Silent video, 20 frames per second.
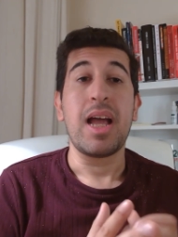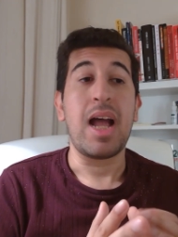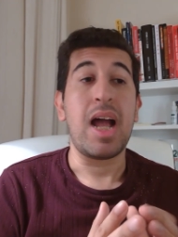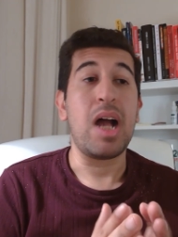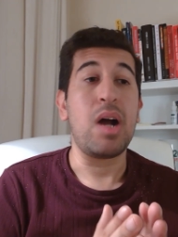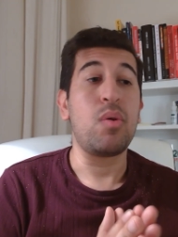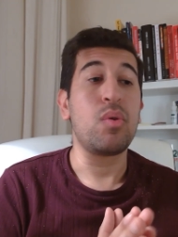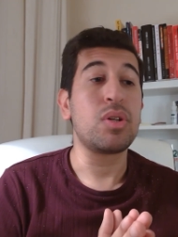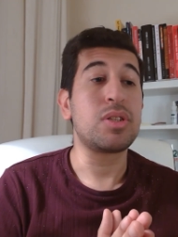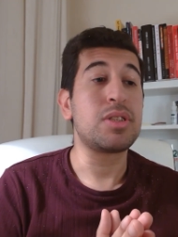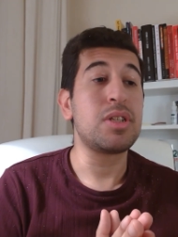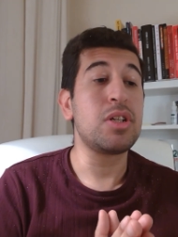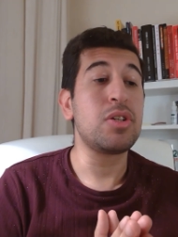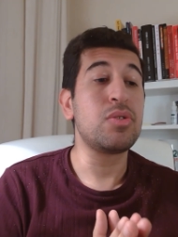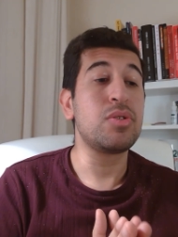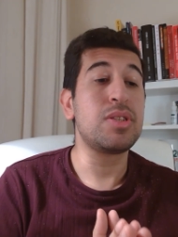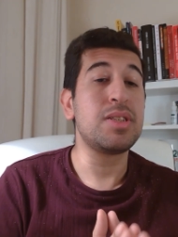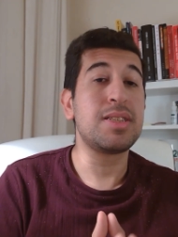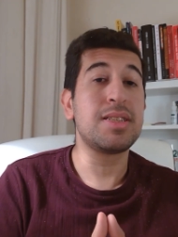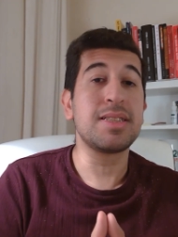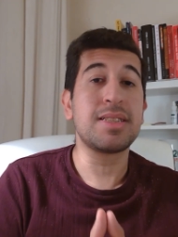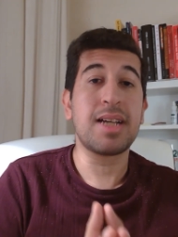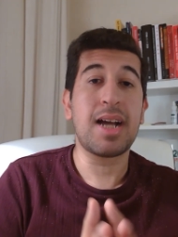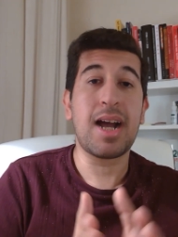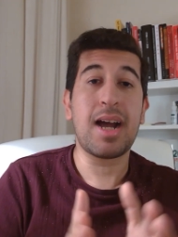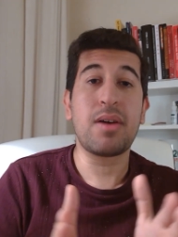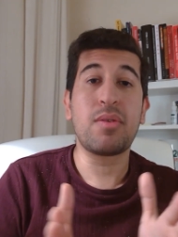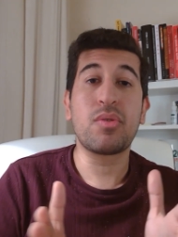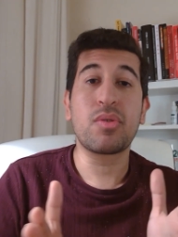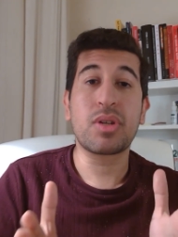I will tell you this is
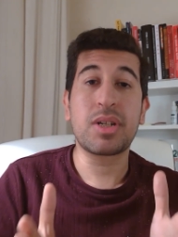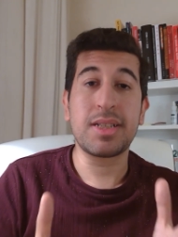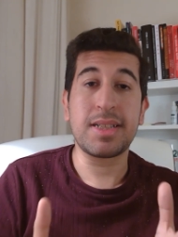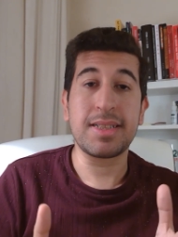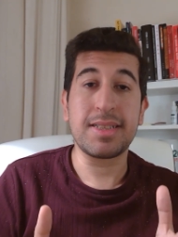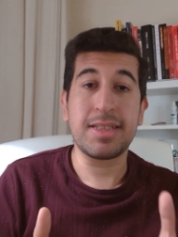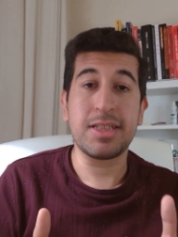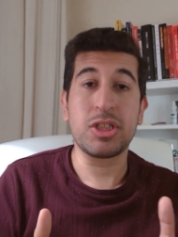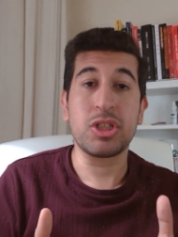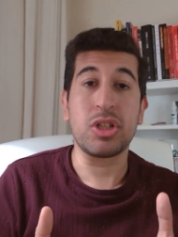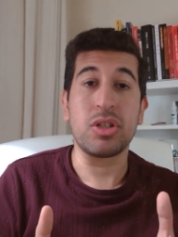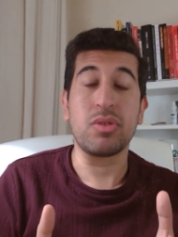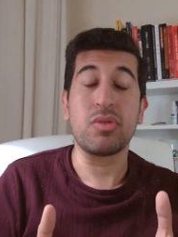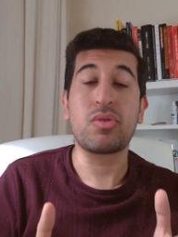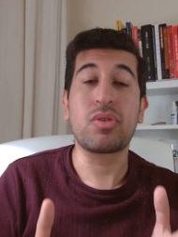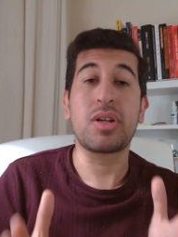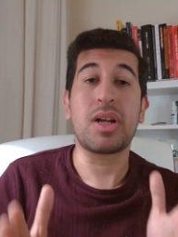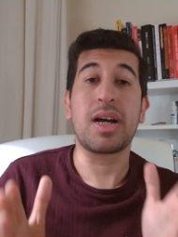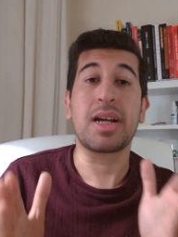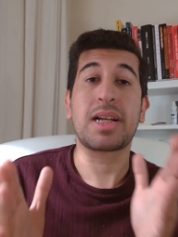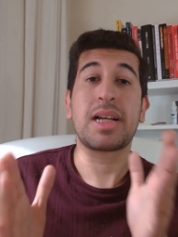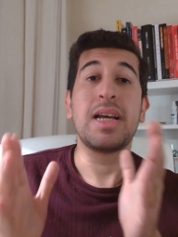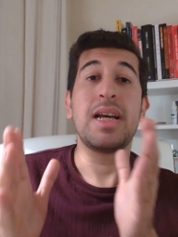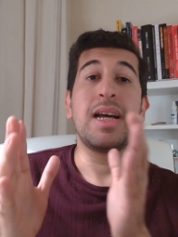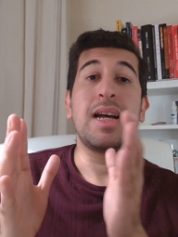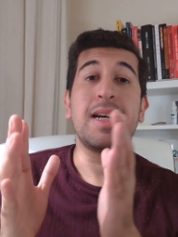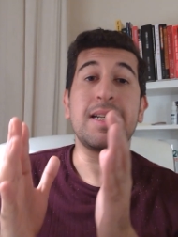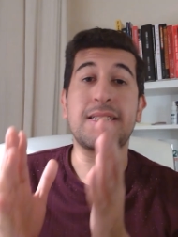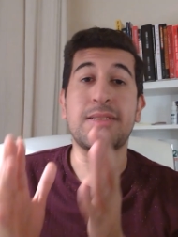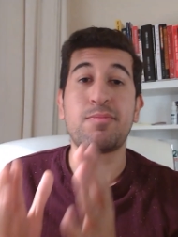how organization look like
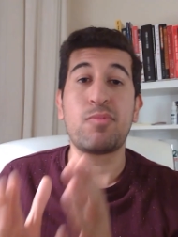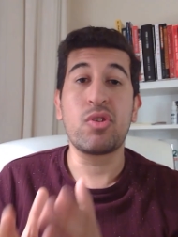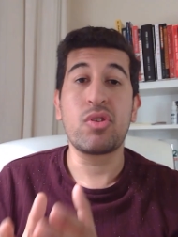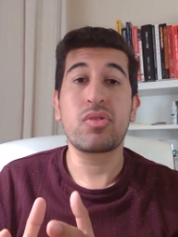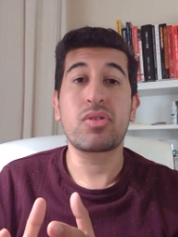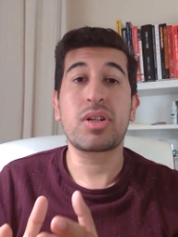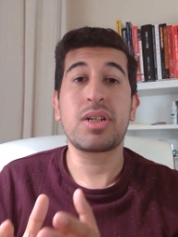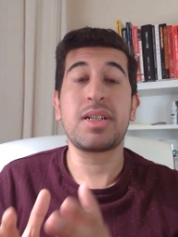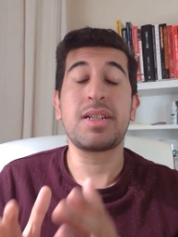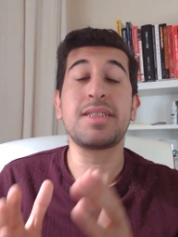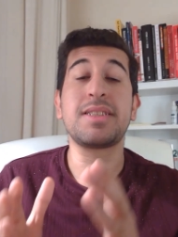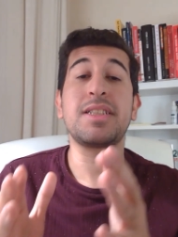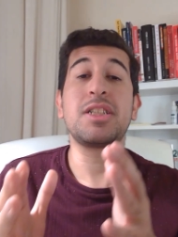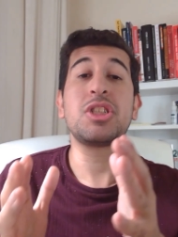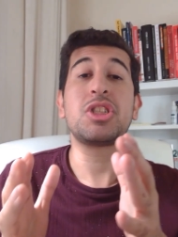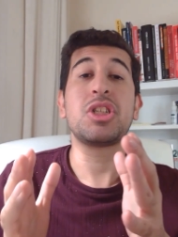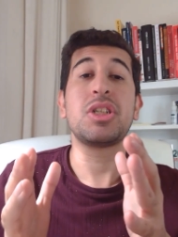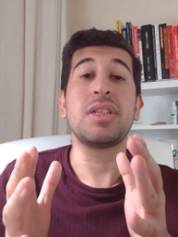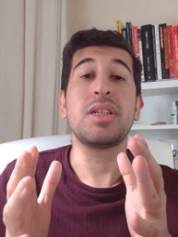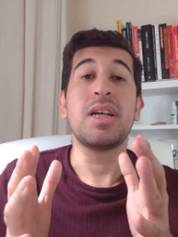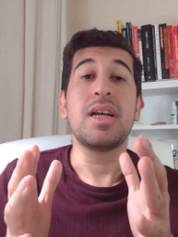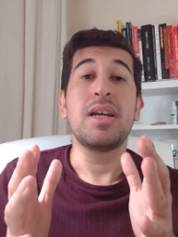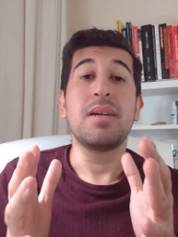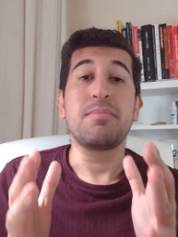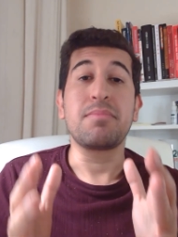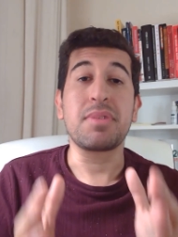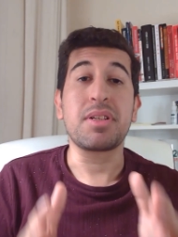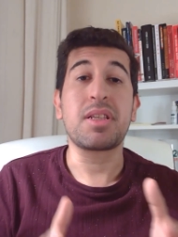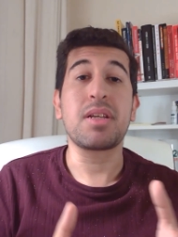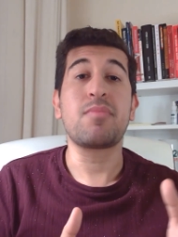a small organization,
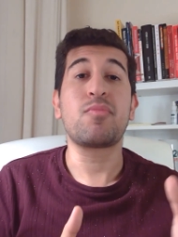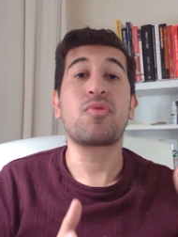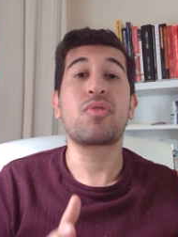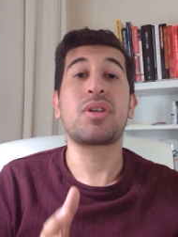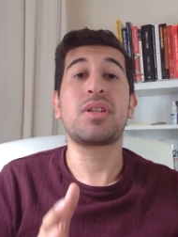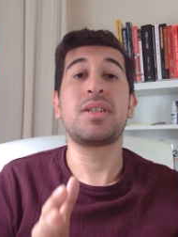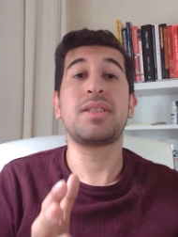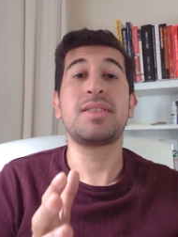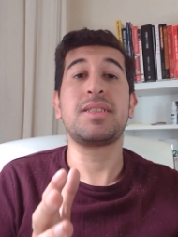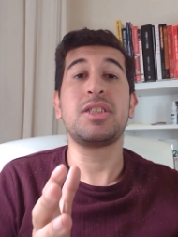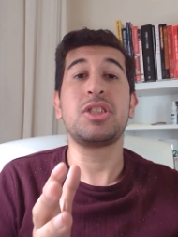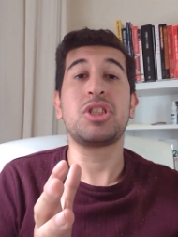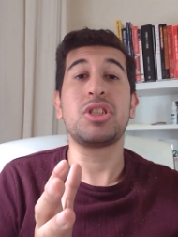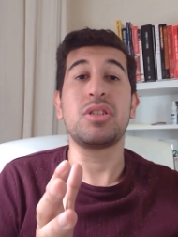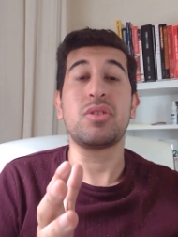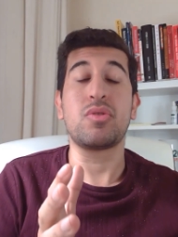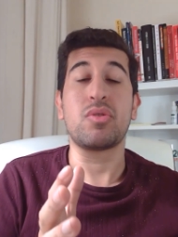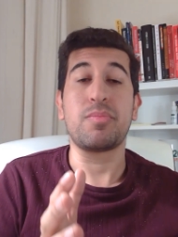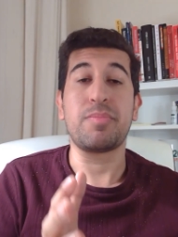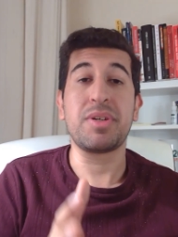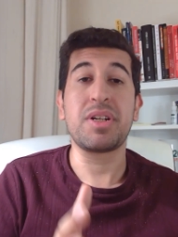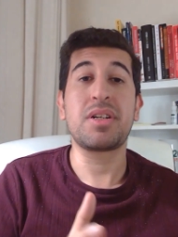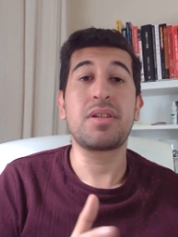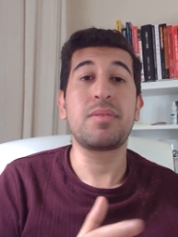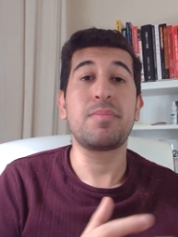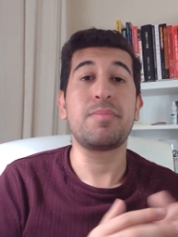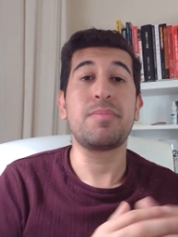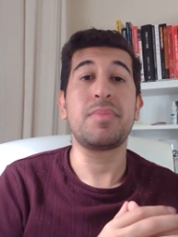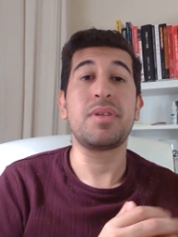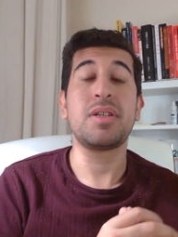medium organization or
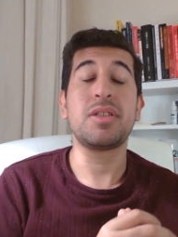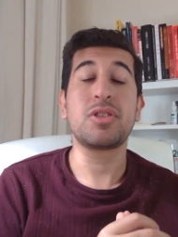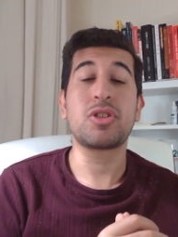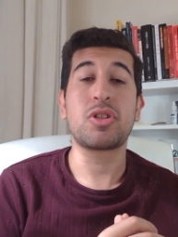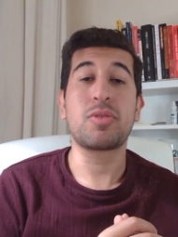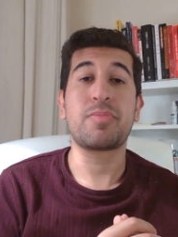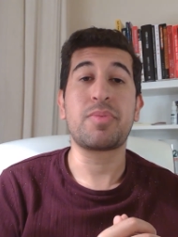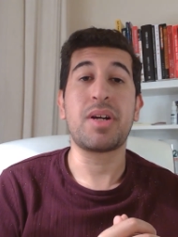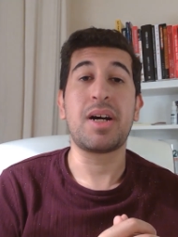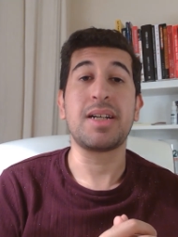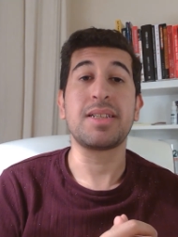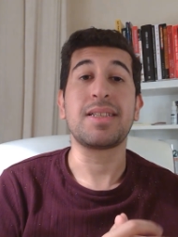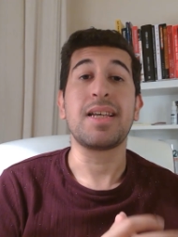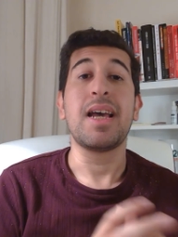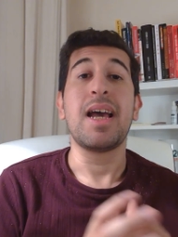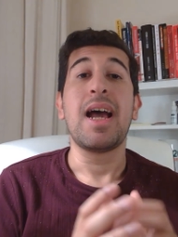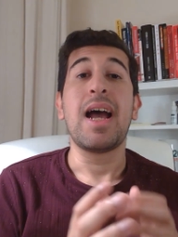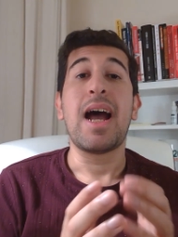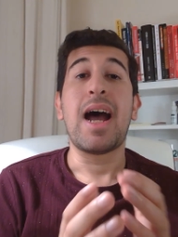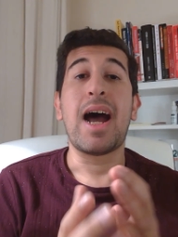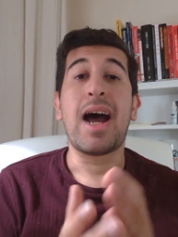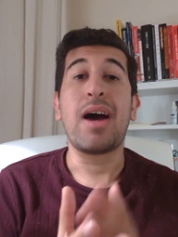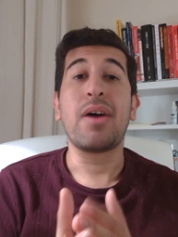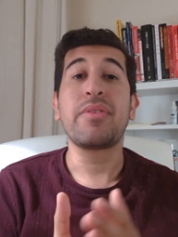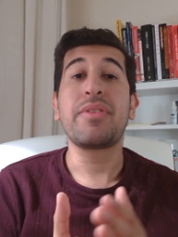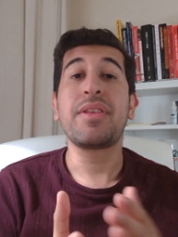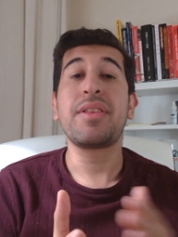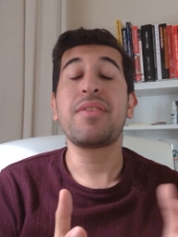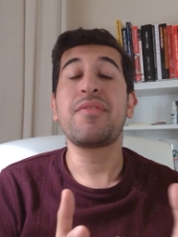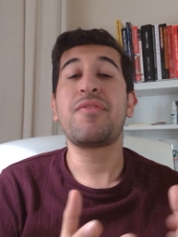big enterprise, how
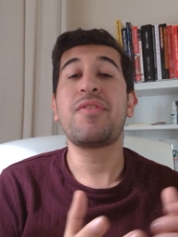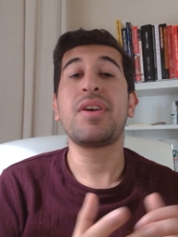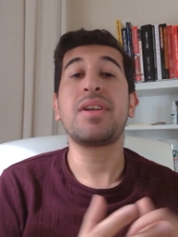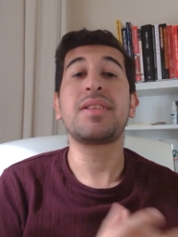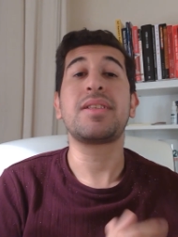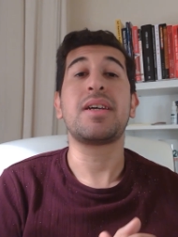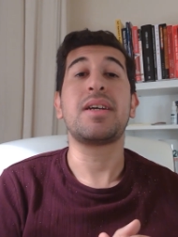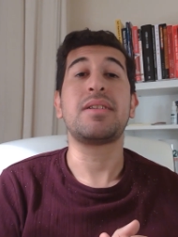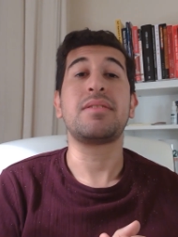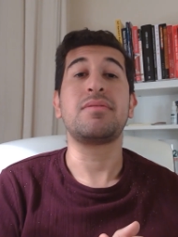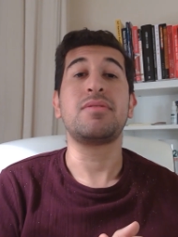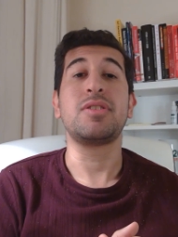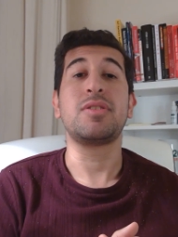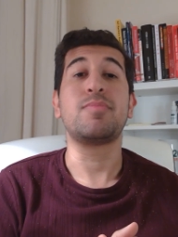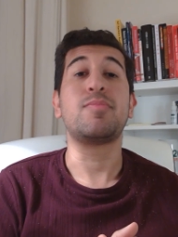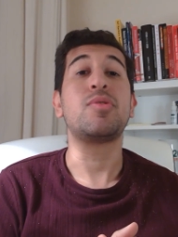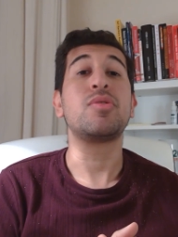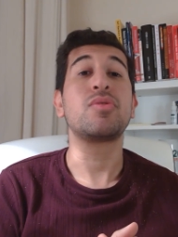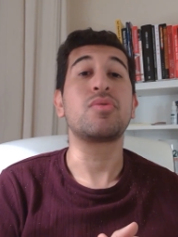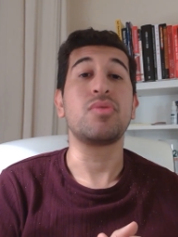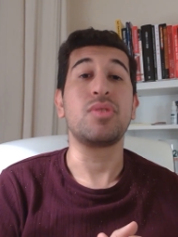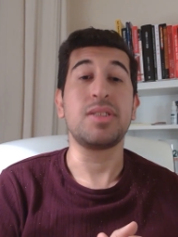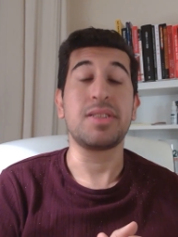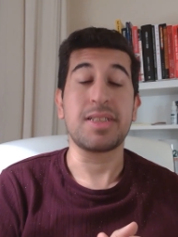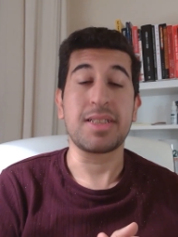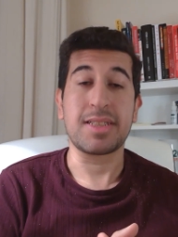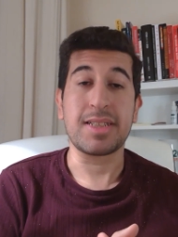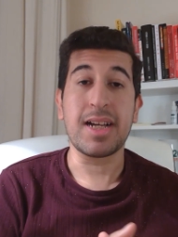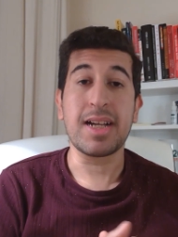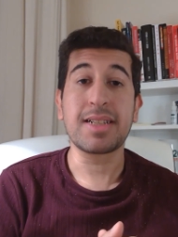they defend and respond to these
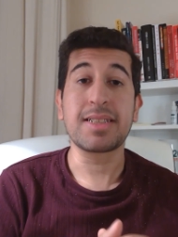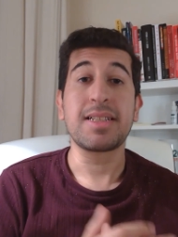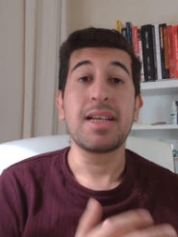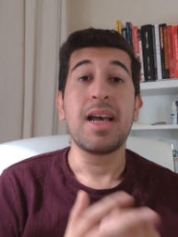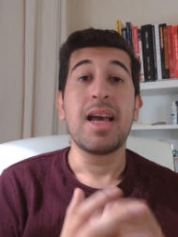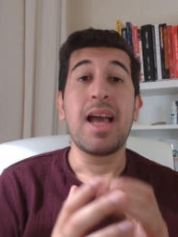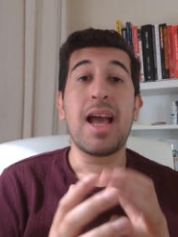attacks,